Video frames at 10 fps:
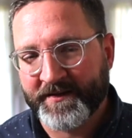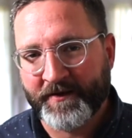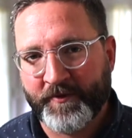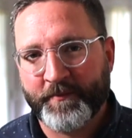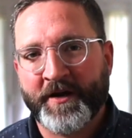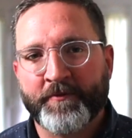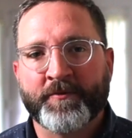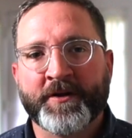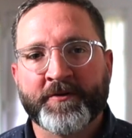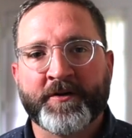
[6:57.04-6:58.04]
that we might
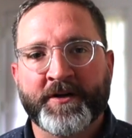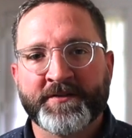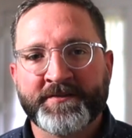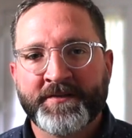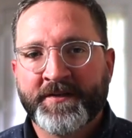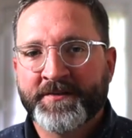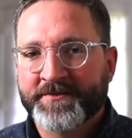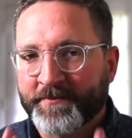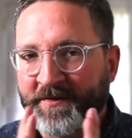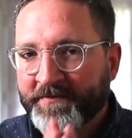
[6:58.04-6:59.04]
run across.
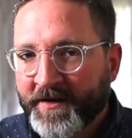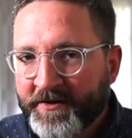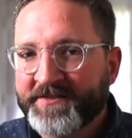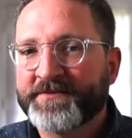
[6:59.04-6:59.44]
So be very